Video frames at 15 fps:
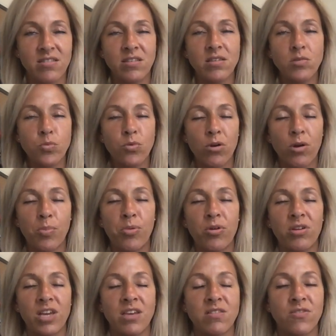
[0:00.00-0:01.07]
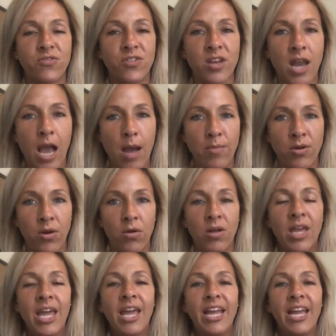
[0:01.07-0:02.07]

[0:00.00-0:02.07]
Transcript: This workbook is phenomenal.